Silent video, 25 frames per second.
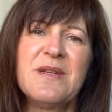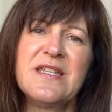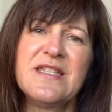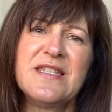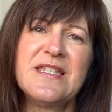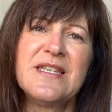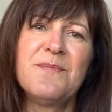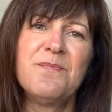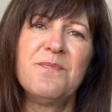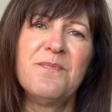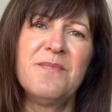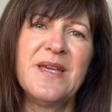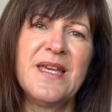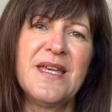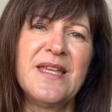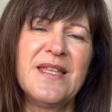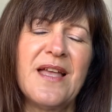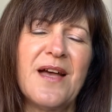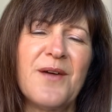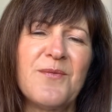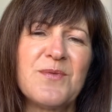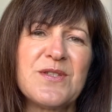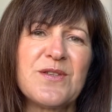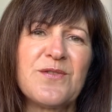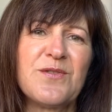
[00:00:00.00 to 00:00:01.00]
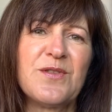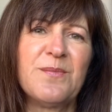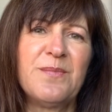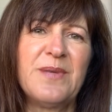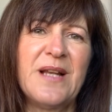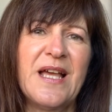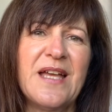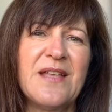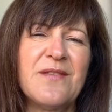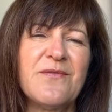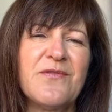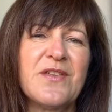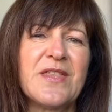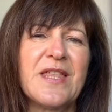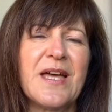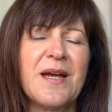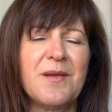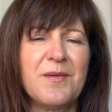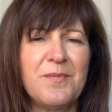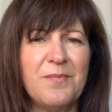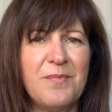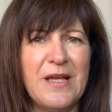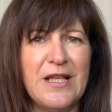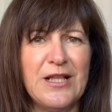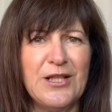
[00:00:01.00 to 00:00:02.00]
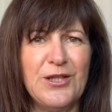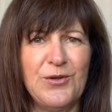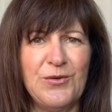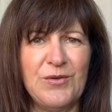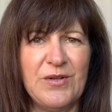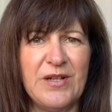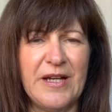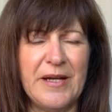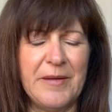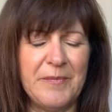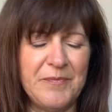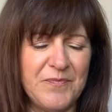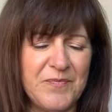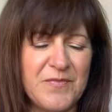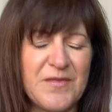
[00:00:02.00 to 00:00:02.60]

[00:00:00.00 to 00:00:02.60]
it did mean I was on the plane for that bit longer.